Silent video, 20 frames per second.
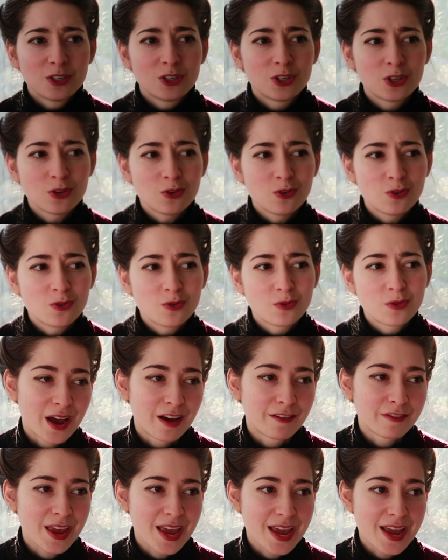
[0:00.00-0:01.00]
to
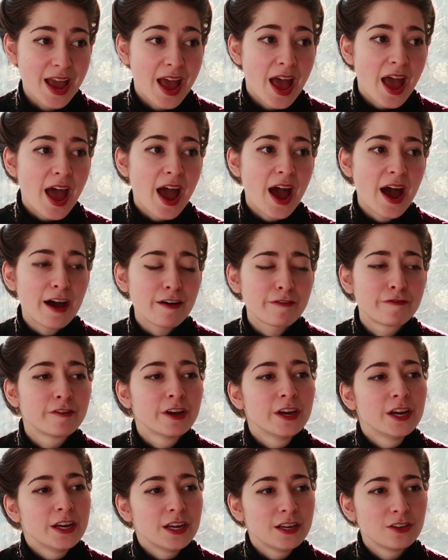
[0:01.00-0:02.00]
have a half
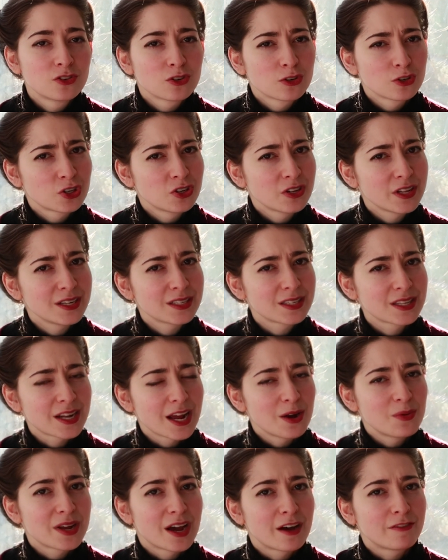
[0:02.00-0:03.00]
insertion lace that
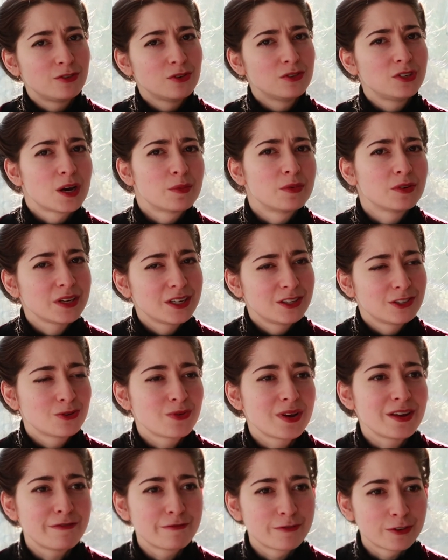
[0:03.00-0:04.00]
I would have to double
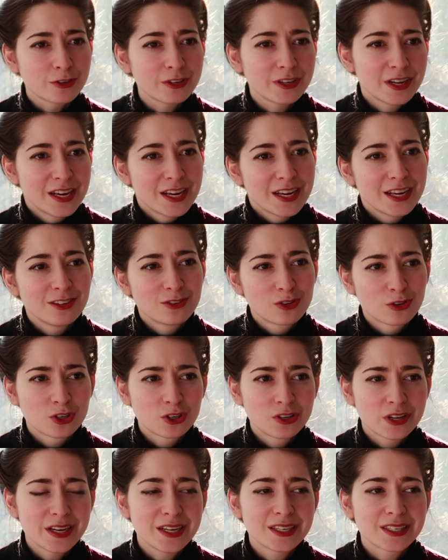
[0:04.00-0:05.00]
into a full
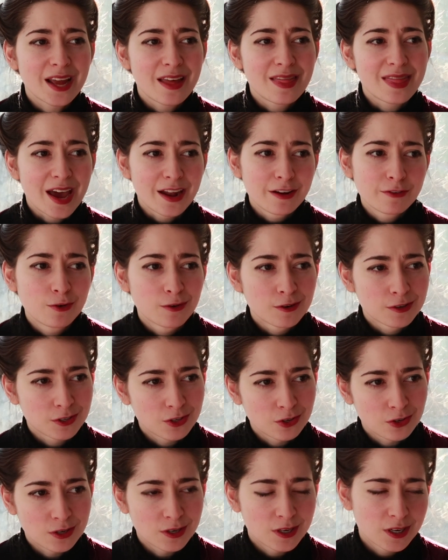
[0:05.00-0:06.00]
insertion lace, and that of course
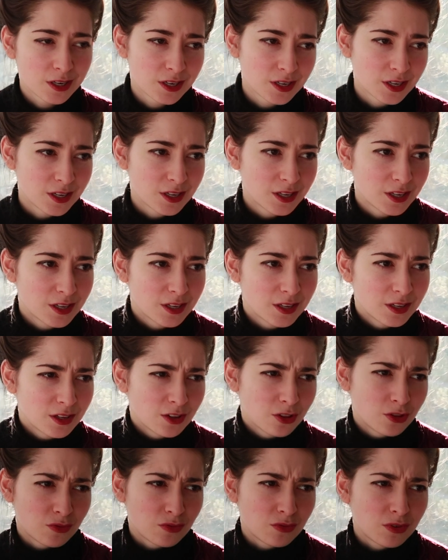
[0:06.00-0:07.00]
took
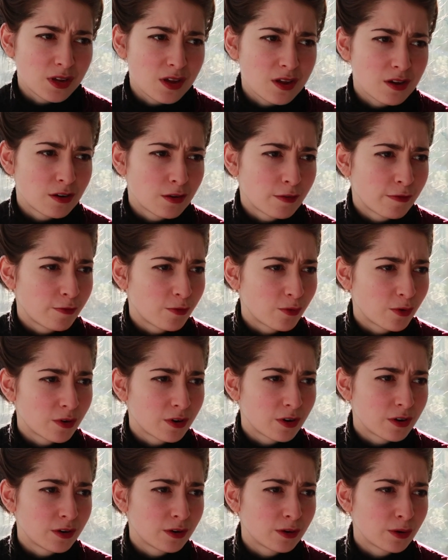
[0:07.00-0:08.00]
3 or
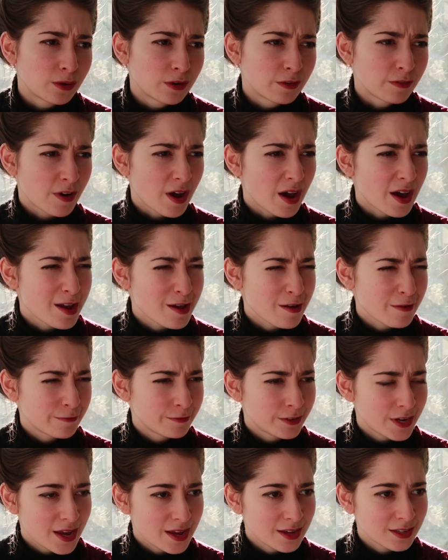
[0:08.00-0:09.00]
4 or
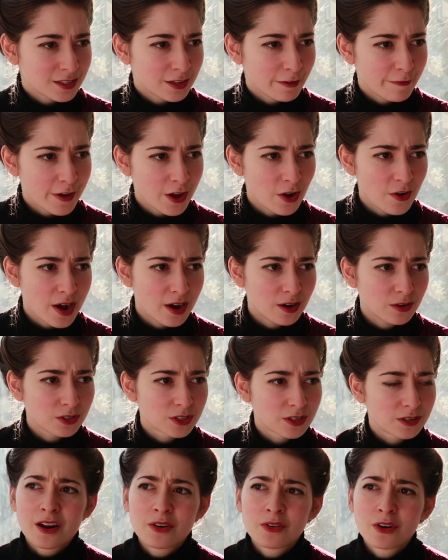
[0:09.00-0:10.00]
5 days to figure
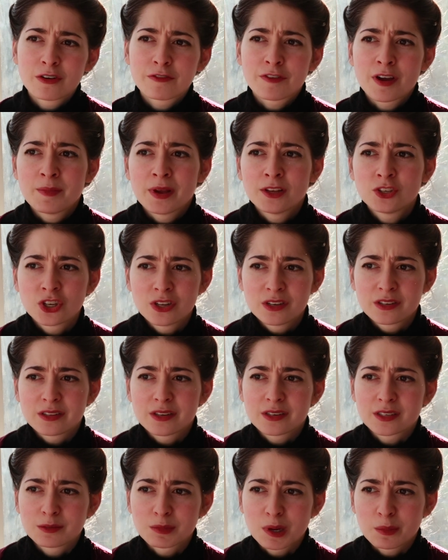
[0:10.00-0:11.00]
out. I don't know if I mentioned
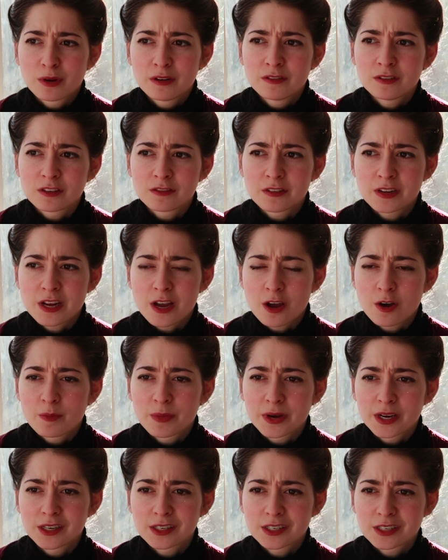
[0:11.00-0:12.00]
this in my previous video,
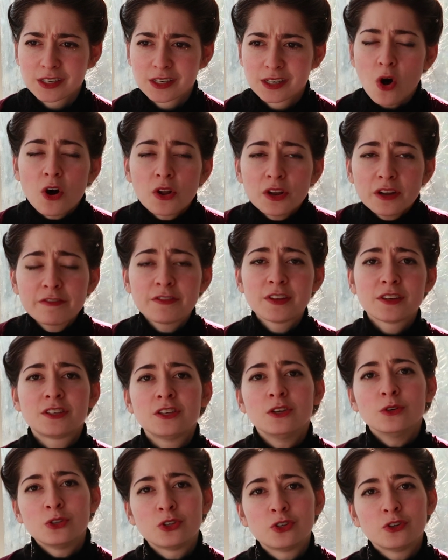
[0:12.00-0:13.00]
but all of this
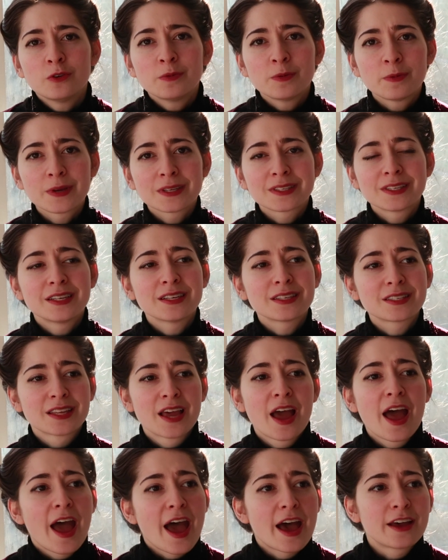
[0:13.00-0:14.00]
YouTube business
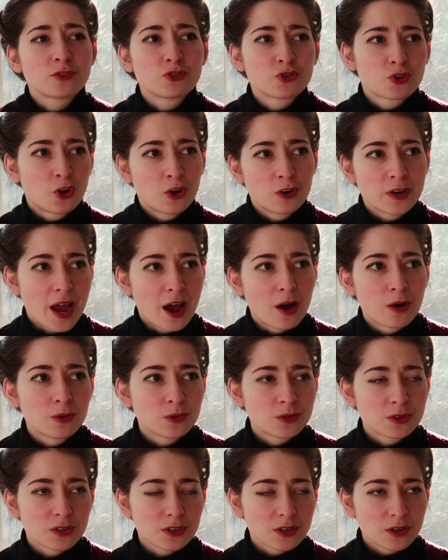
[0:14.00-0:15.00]
has turned
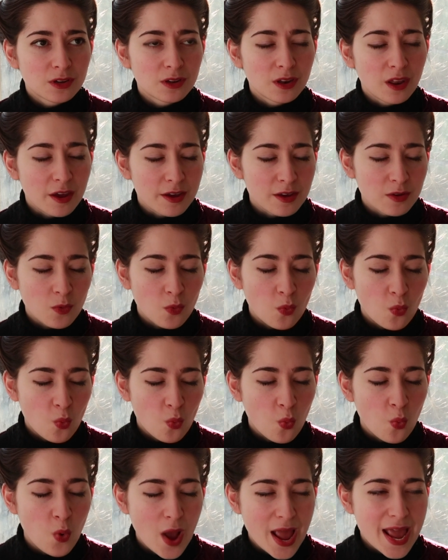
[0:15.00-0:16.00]
out like
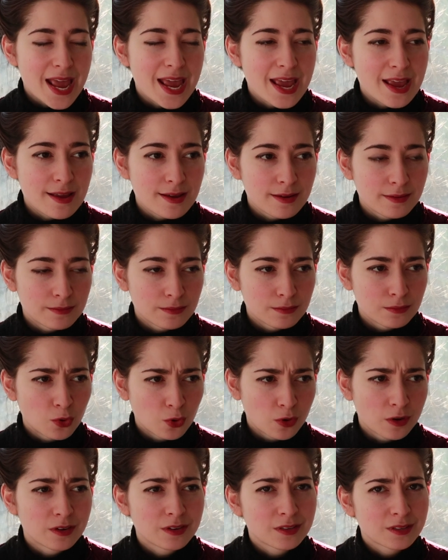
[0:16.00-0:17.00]
way
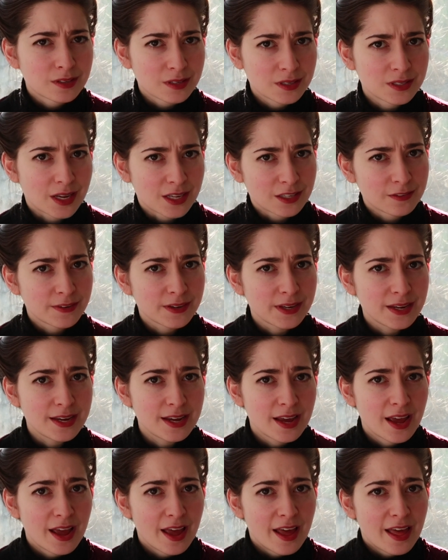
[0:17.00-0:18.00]
more
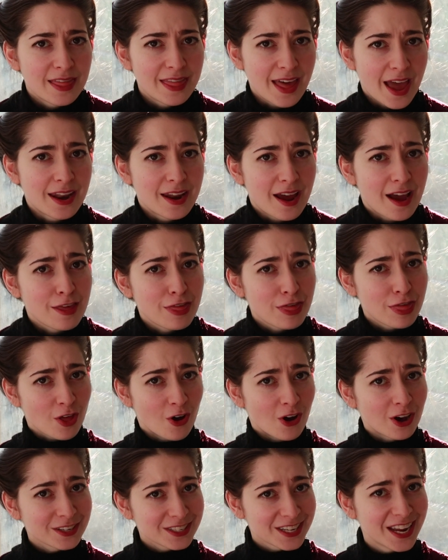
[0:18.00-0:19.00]
successfully than I
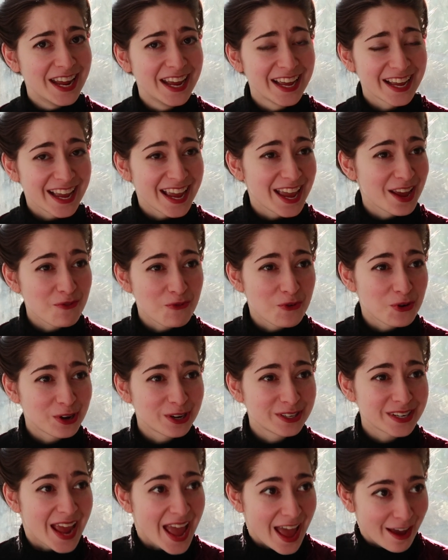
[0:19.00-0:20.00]
thought it
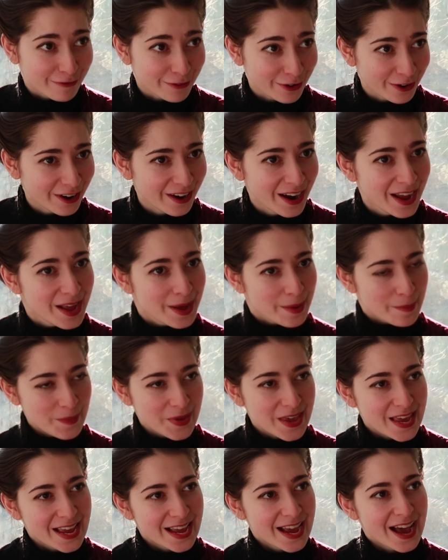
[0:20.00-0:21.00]
would ever
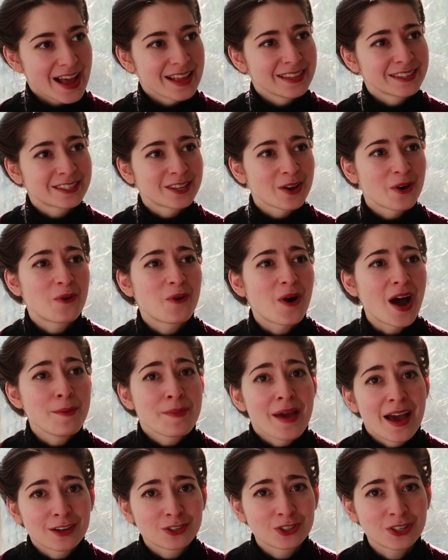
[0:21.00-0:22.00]
be, and so
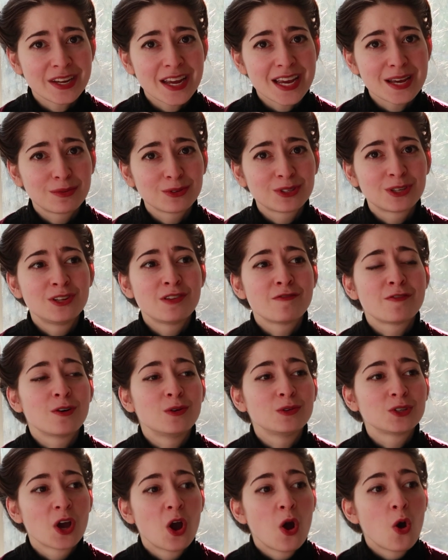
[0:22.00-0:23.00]
I'm actually able to
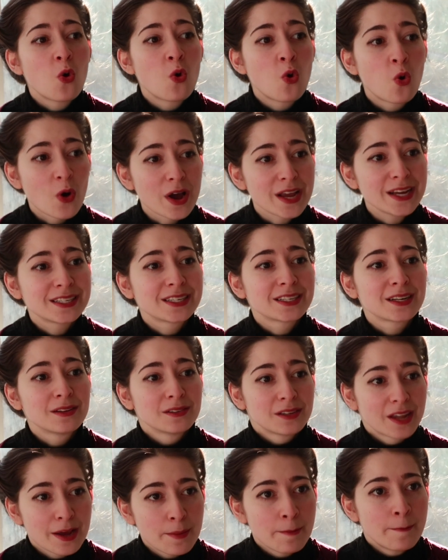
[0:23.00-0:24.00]
devote quite
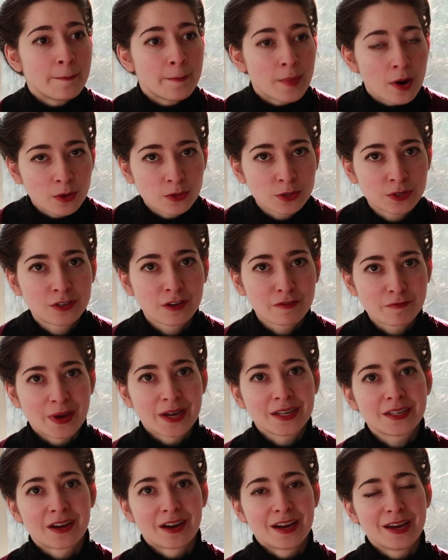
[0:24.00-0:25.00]
like most of
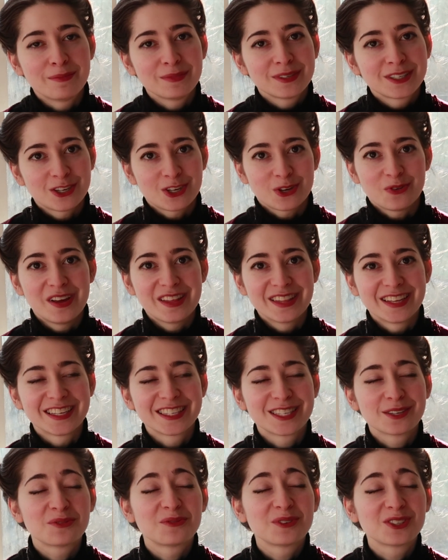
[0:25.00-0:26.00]
my time to doing
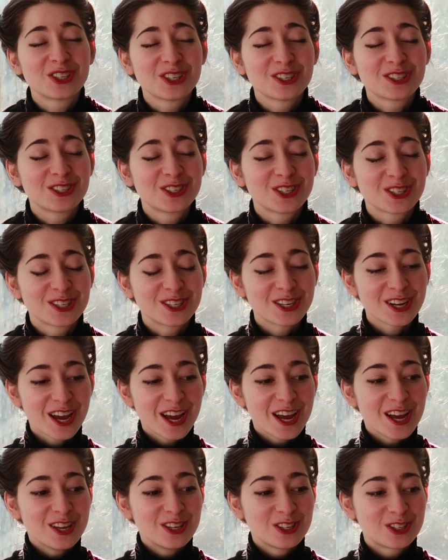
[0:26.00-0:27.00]
this, which is just
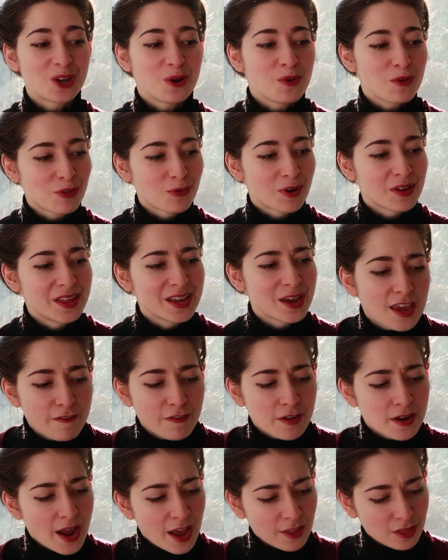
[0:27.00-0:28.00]
so thrilling.
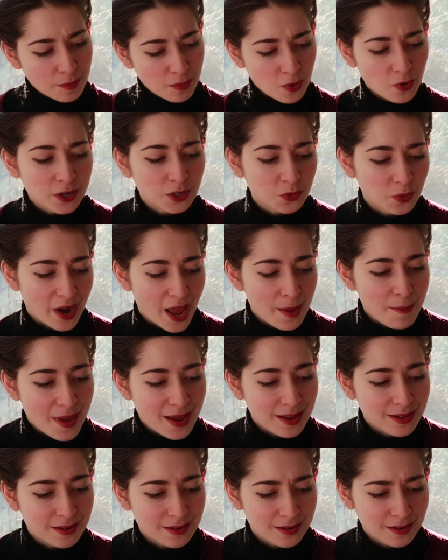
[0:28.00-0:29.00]
Even at the point when I
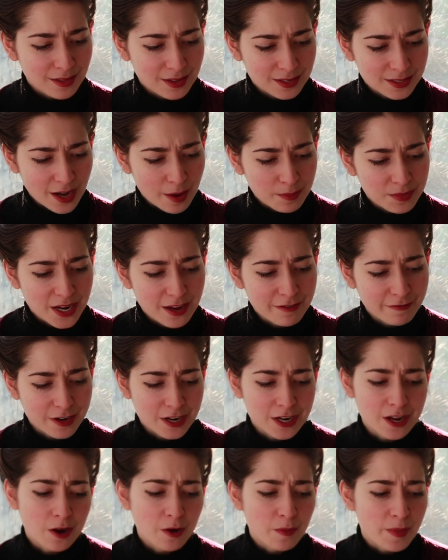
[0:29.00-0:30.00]
made this update
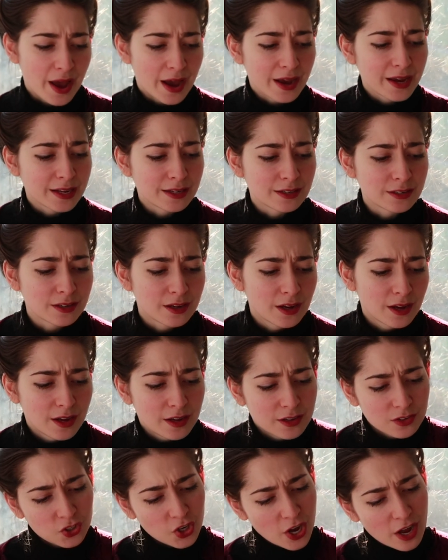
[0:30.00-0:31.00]
video back in
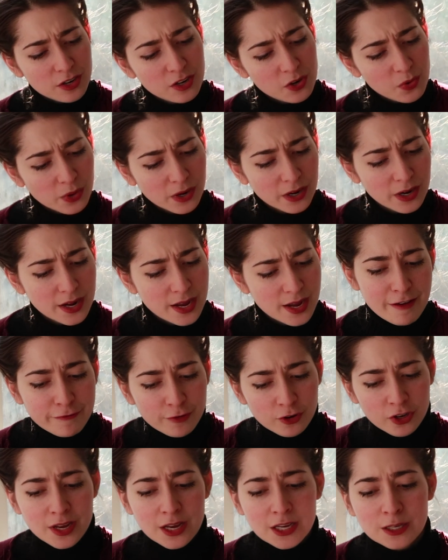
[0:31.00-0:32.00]
January, I
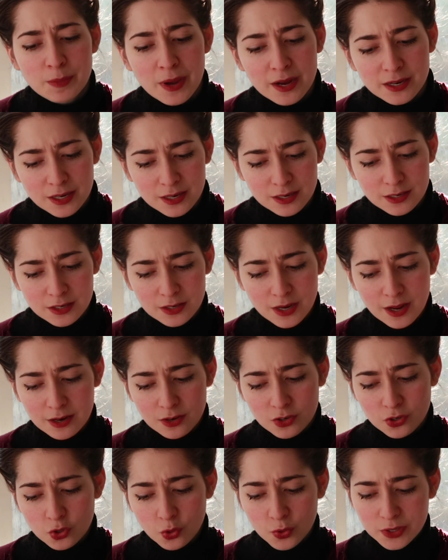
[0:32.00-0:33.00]
fully expected
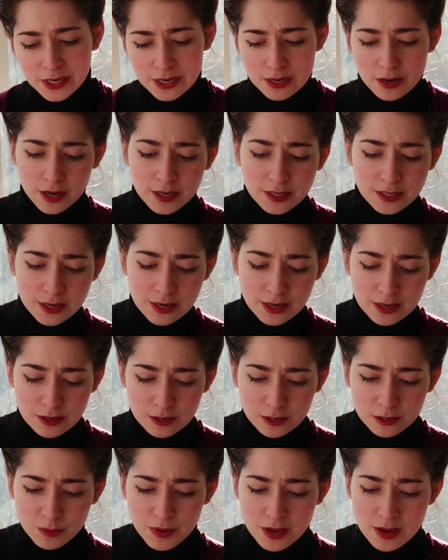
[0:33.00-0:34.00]
in
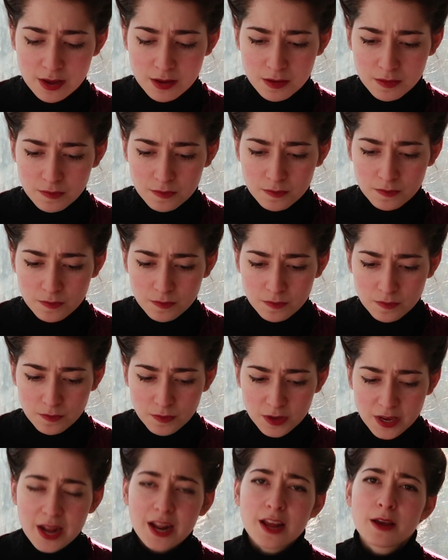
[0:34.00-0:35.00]
2019 to be
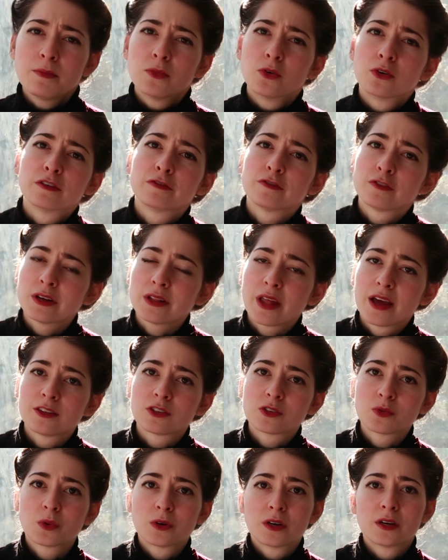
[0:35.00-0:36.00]
getting more
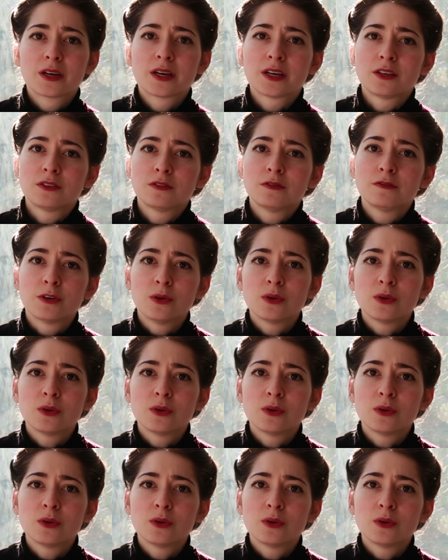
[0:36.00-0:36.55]
freelance work and